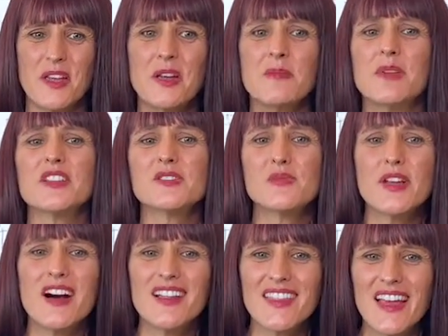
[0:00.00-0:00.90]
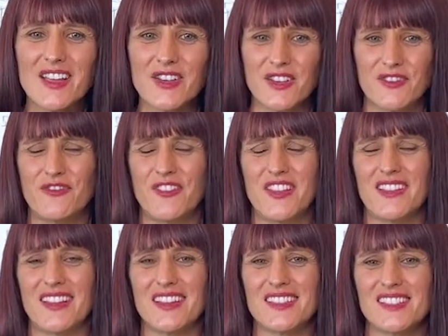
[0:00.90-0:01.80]
Because we all like good
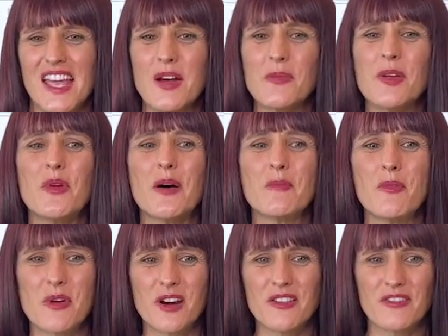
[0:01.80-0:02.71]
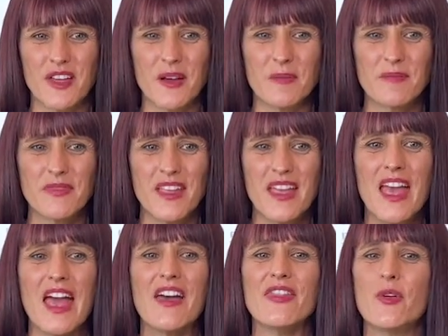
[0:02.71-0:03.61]
feelings and we want more of them.
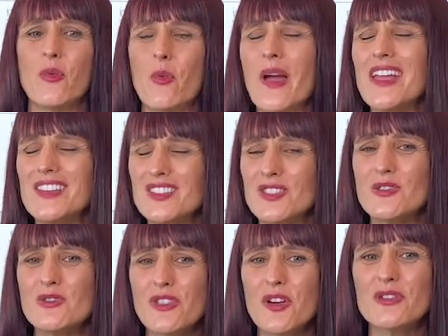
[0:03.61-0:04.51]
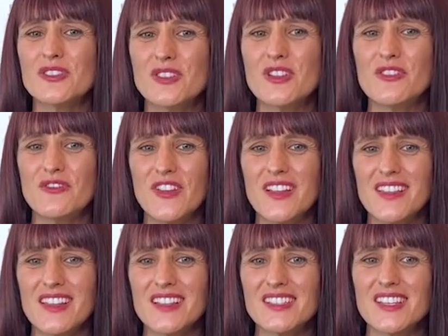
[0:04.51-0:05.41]
And the way to those good
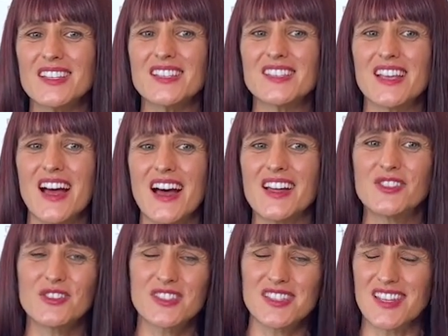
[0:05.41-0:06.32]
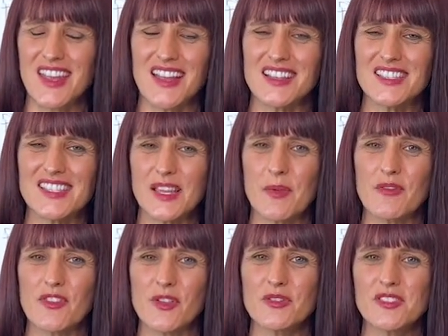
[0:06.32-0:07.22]
feelings is to understand some of
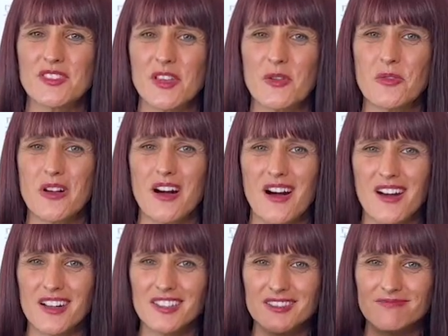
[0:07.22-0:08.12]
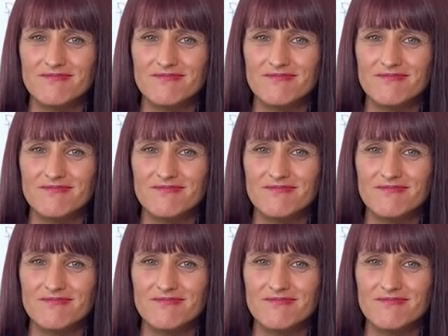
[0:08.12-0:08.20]
those so-called